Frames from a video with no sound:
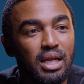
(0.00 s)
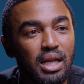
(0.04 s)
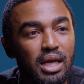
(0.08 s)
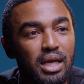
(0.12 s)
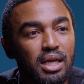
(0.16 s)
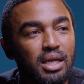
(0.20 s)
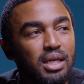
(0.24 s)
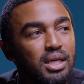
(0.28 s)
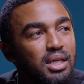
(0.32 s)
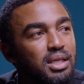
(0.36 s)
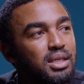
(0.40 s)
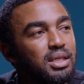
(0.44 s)
they're
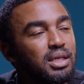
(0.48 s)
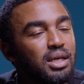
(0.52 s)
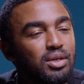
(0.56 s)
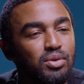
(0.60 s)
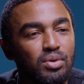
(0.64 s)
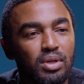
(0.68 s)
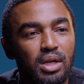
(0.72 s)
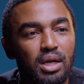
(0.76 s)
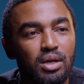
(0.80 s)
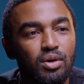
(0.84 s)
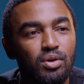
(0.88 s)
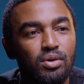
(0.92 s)
like, hey,
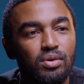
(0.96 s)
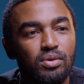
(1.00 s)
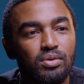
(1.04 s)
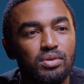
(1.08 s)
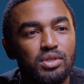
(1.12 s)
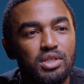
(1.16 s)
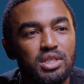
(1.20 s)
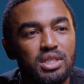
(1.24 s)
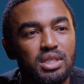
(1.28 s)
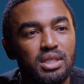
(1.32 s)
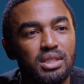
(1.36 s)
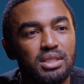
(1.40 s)
and you're like,
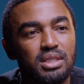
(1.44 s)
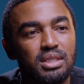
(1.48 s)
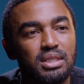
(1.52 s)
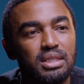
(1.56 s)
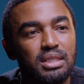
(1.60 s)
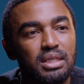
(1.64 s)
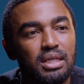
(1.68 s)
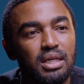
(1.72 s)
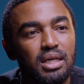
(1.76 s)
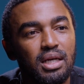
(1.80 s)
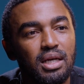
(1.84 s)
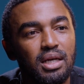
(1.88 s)
oh shit.
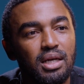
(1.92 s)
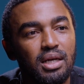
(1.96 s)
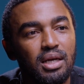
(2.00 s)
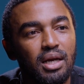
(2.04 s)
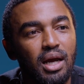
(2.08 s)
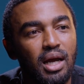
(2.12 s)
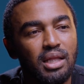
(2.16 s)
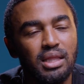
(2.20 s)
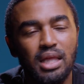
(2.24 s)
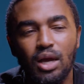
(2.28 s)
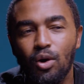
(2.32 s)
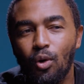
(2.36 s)

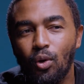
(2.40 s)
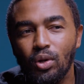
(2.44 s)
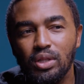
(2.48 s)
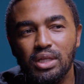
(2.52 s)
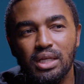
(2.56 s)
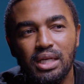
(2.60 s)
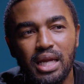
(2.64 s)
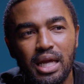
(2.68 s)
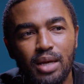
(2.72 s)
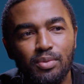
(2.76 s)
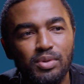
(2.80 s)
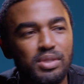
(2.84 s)
And they call
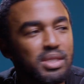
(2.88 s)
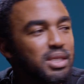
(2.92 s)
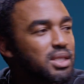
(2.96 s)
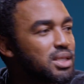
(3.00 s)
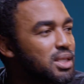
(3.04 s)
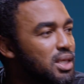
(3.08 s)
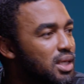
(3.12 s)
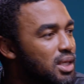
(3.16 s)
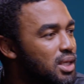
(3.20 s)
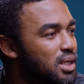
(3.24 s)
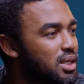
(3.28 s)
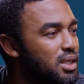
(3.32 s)
the neighbors like,
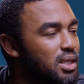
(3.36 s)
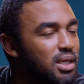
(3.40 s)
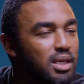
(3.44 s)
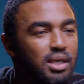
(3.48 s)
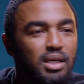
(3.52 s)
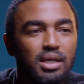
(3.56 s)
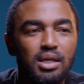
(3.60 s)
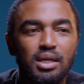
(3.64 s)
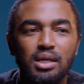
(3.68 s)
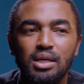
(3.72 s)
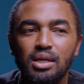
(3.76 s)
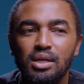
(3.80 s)
say,
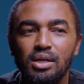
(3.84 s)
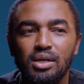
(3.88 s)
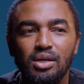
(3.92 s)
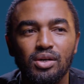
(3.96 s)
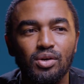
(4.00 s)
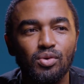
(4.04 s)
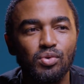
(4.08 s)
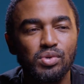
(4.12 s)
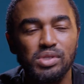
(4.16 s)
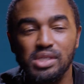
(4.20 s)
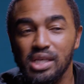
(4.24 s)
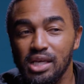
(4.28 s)

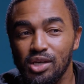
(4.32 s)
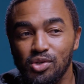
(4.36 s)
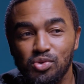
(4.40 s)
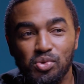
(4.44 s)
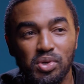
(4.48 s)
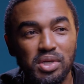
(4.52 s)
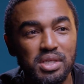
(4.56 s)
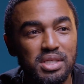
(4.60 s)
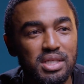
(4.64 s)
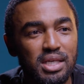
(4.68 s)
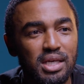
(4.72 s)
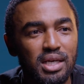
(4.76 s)

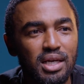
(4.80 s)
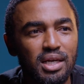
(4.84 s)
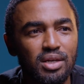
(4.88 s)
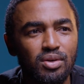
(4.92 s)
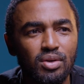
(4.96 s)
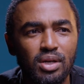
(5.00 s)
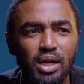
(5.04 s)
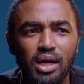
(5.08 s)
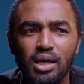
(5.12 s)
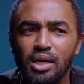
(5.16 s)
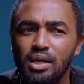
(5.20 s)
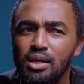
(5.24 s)
Sizwe is here,
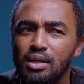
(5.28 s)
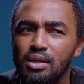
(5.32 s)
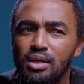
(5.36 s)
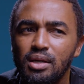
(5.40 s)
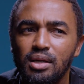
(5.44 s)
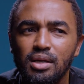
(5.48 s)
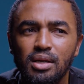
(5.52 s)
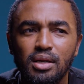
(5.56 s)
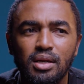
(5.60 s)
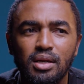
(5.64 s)
and you're like,